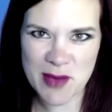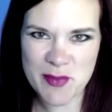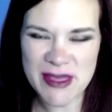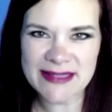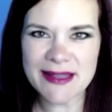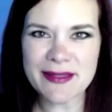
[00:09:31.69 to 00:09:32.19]

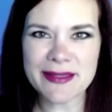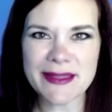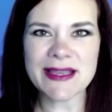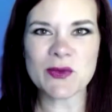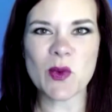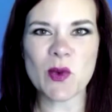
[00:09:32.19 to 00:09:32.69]
Because I think
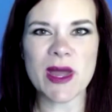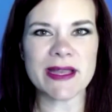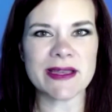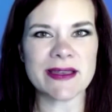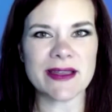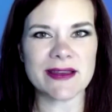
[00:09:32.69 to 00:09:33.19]

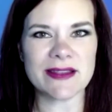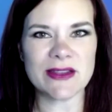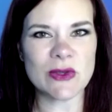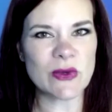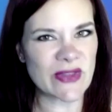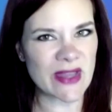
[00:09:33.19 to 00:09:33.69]
when you
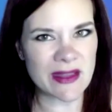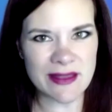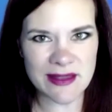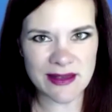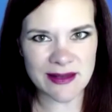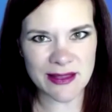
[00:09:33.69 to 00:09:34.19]
said
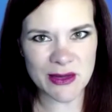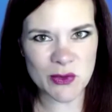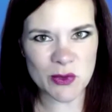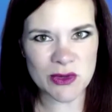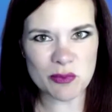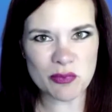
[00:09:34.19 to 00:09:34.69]
that there
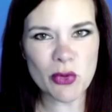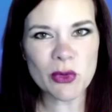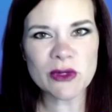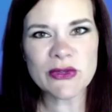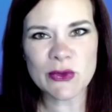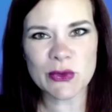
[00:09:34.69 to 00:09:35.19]
were poor
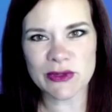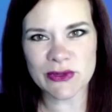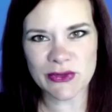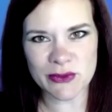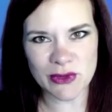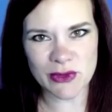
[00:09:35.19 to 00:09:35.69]
scores
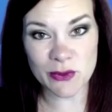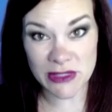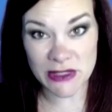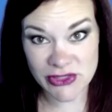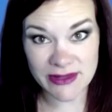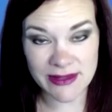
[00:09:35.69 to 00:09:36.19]

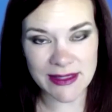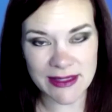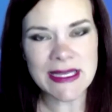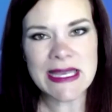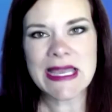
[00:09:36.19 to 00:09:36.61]
originally,